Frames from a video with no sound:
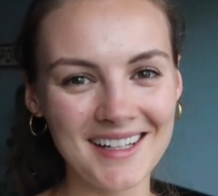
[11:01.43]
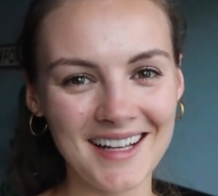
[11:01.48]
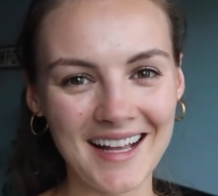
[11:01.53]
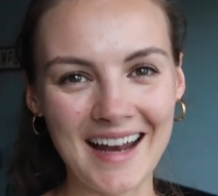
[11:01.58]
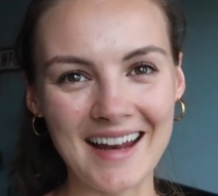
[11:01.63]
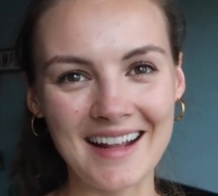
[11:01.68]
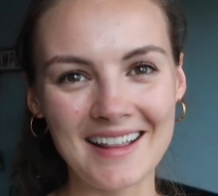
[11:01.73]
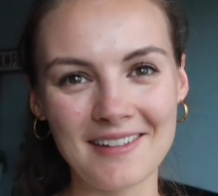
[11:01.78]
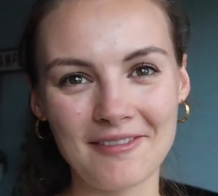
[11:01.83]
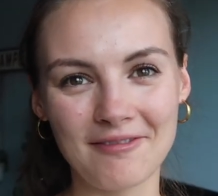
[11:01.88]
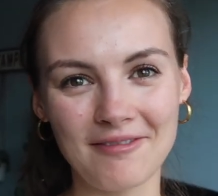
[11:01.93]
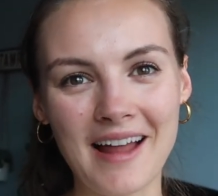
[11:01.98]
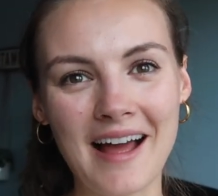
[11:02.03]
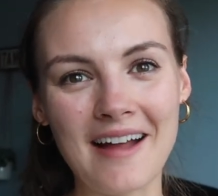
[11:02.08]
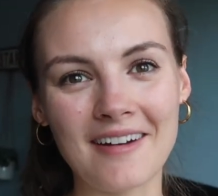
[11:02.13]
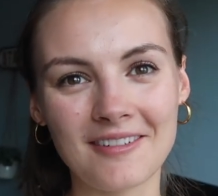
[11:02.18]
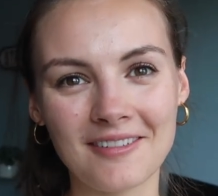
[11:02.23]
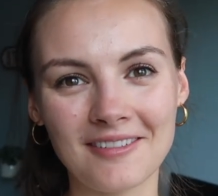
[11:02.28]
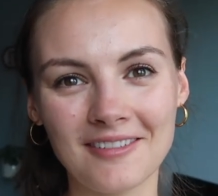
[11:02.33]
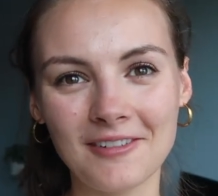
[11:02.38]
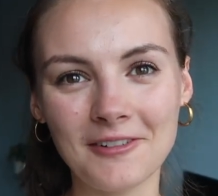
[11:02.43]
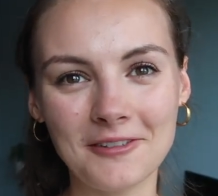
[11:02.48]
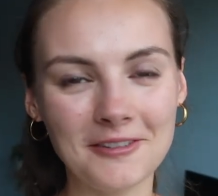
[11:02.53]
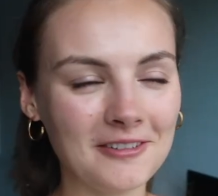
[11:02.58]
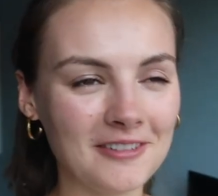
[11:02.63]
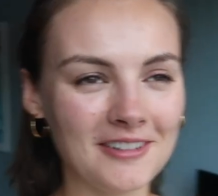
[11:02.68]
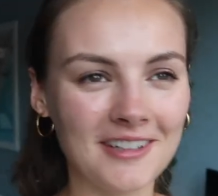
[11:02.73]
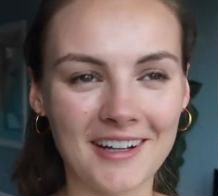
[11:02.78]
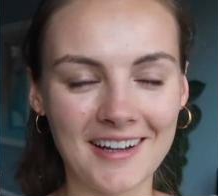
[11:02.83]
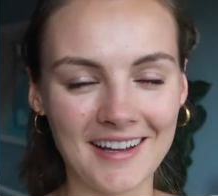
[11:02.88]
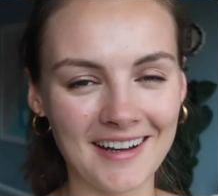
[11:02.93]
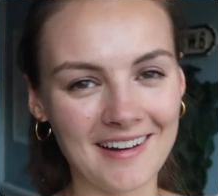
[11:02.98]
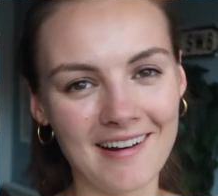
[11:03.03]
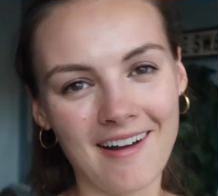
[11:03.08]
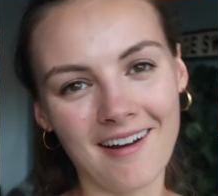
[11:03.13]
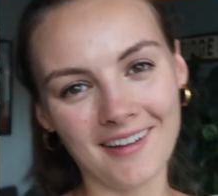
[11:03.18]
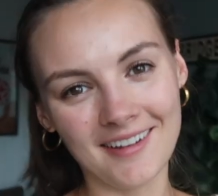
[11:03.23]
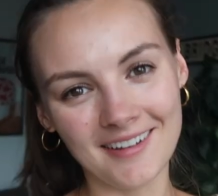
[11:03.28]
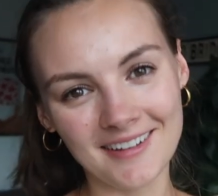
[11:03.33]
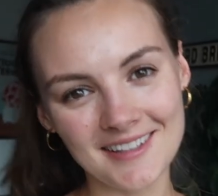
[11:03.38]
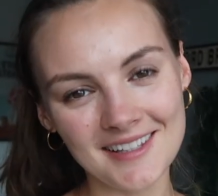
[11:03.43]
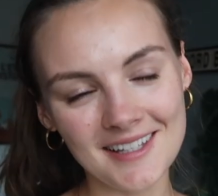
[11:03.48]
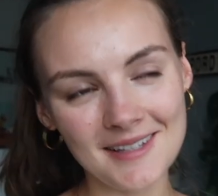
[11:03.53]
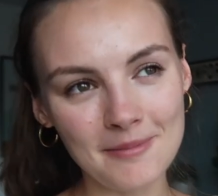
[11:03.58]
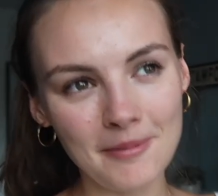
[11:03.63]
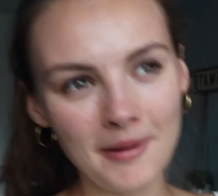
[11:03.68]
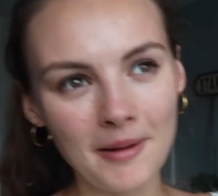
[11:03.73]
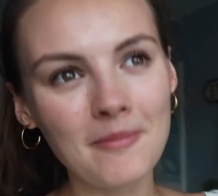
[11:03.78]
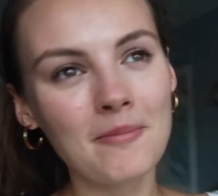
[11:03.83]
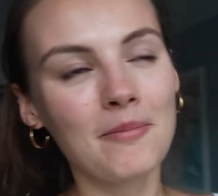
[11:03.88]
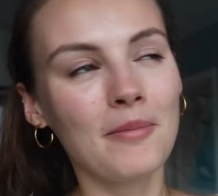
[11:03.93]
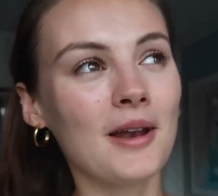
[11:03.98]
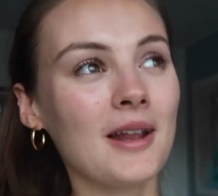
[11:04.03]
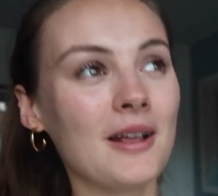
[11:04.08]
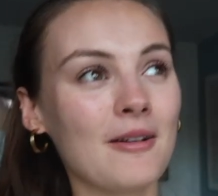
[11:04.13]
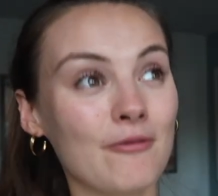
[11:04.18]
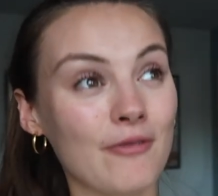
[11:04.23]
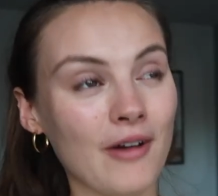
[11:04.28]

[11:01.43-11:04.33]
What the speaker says: getting the flat all looking nice. He's been putting